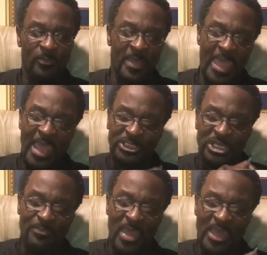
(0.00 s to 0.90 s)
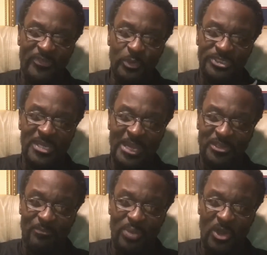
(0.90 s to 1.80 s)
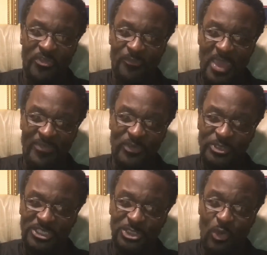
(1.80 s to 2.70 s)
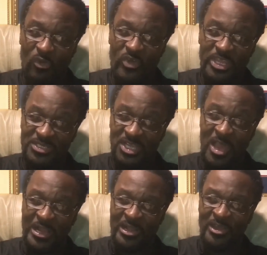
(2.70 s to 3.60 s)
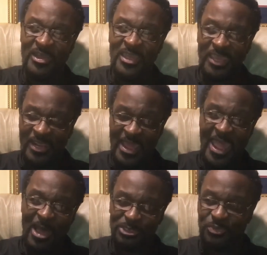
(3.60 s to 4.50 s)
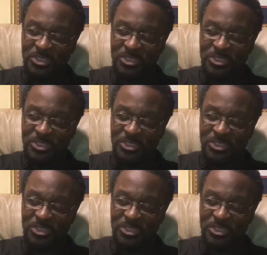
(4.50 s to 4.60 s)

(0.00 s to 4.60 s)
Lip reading: Matthew is not the birth. Matthew's, he's already a toddler in a house